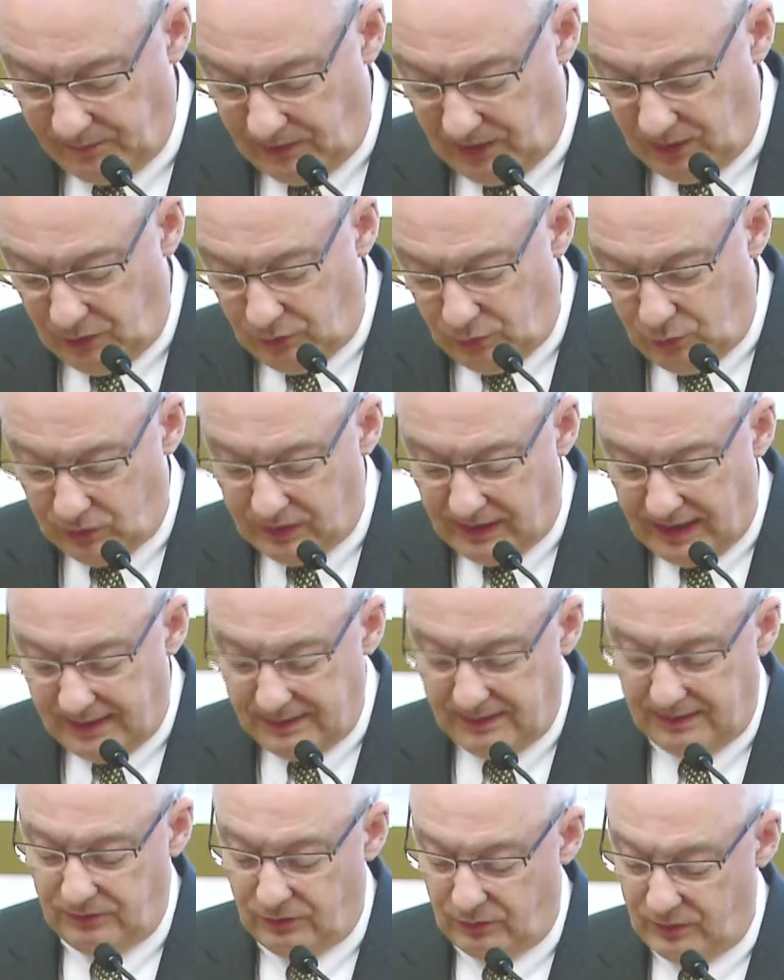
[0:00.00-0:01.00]

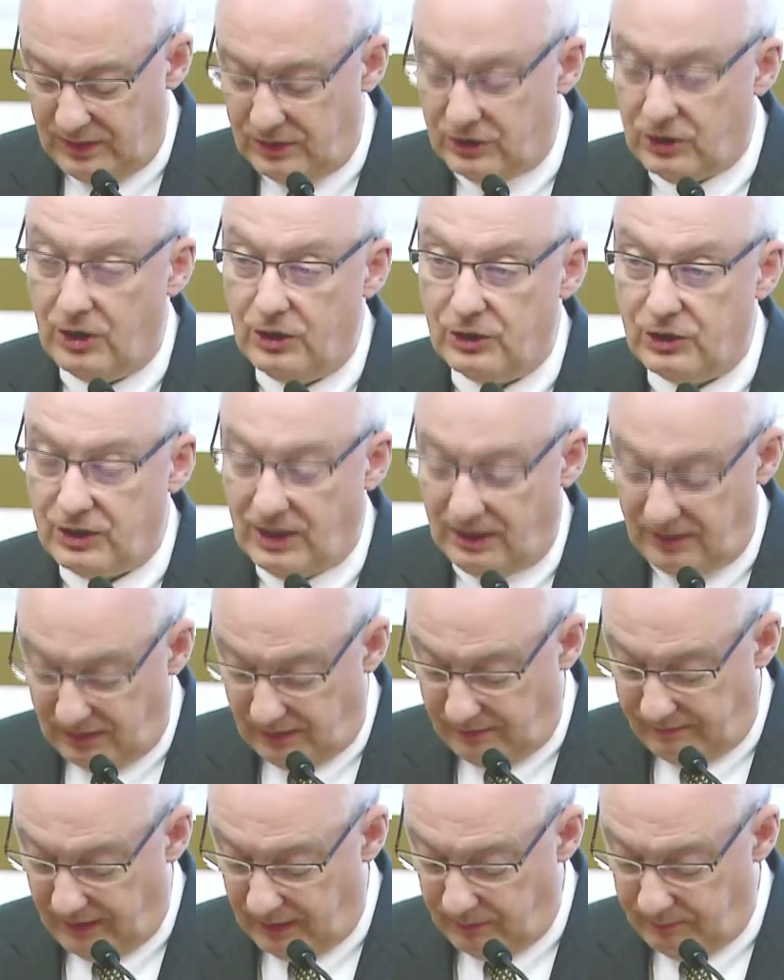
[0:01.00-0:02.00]
utilizing the research and the
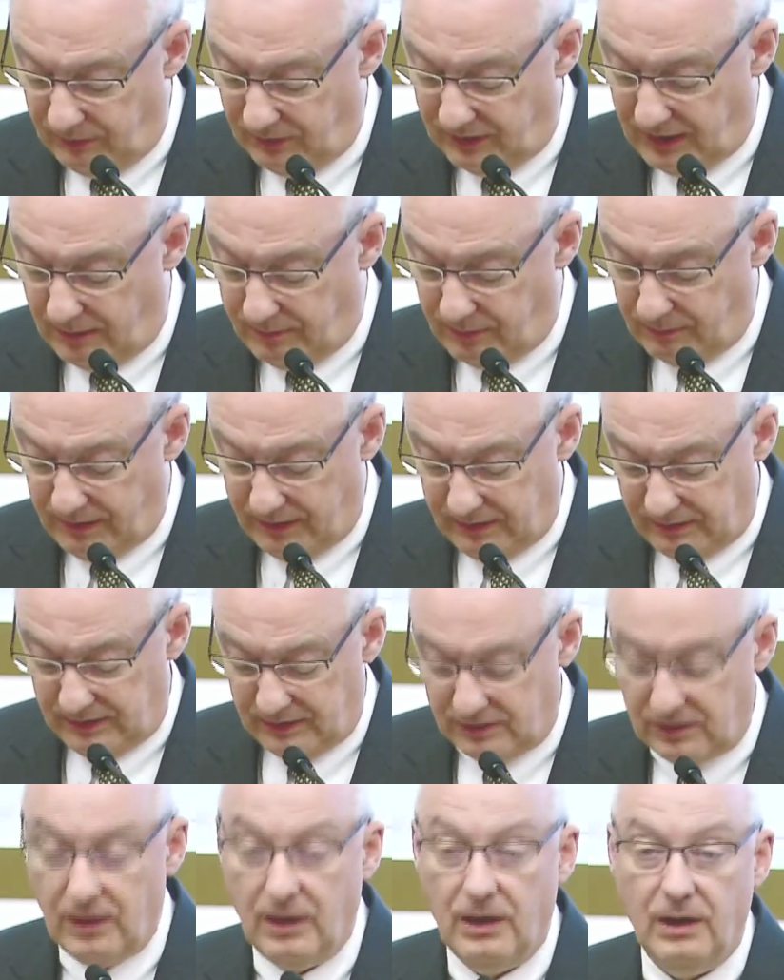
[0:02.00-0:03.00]
development capabilities
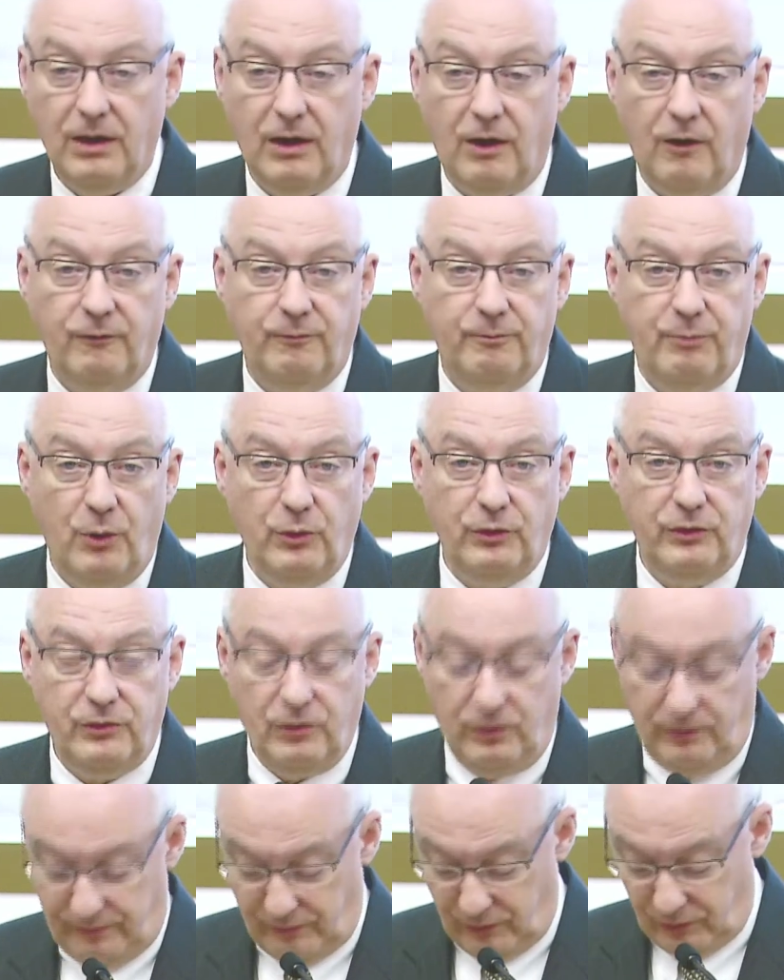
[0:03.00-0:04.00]
of both
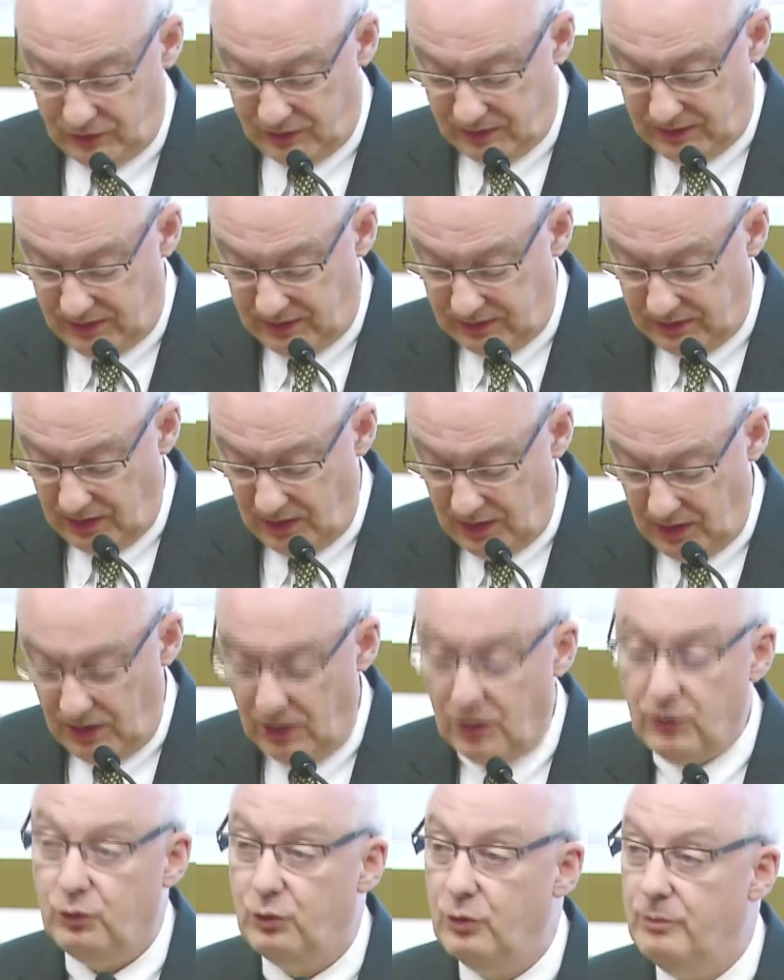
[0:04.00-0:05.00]
universities
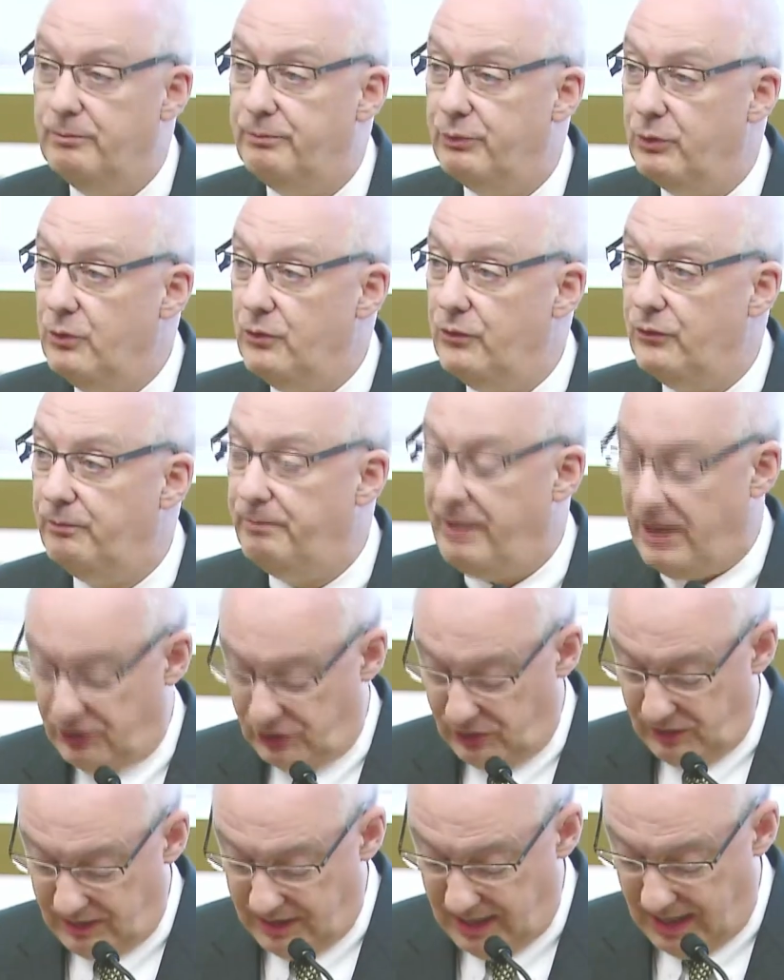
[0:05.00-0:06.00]
to improve
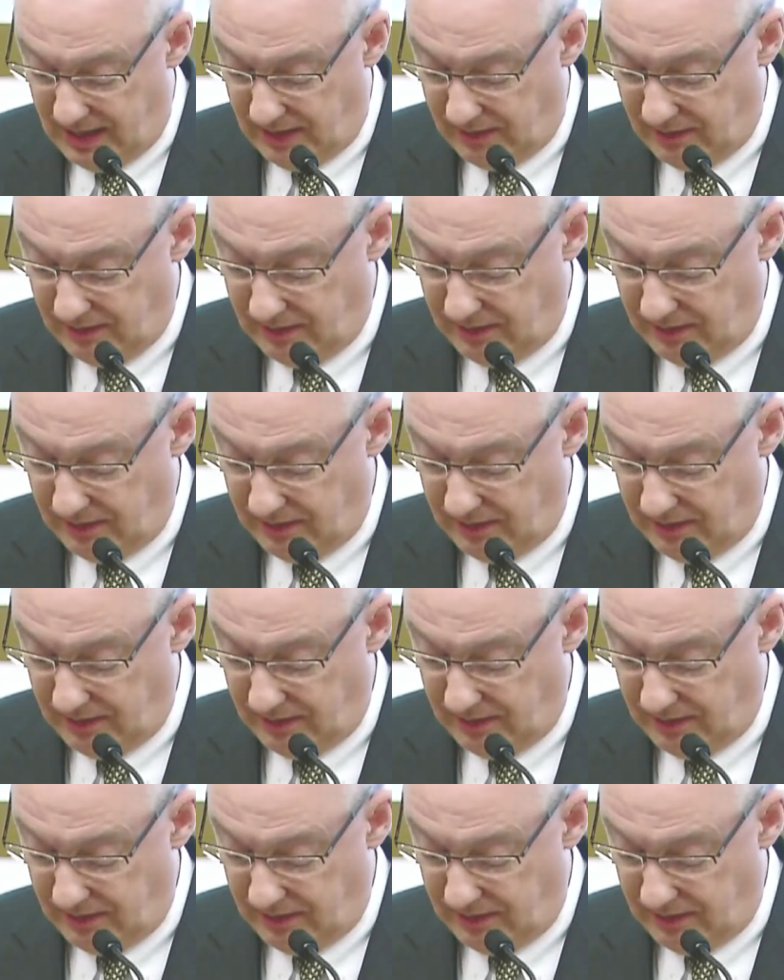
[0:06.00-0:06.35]
patient care,